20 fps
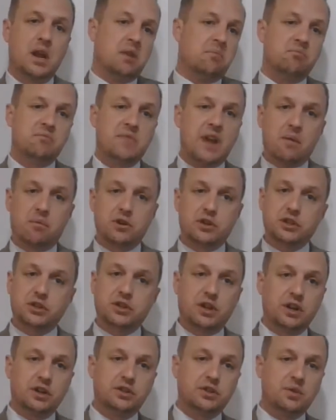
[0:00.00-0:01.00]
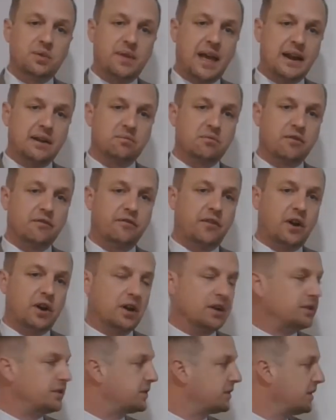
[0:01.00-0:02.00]
Now we're just gonna do that in
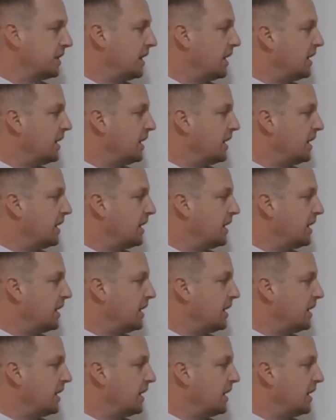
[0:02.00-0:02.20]
reverse.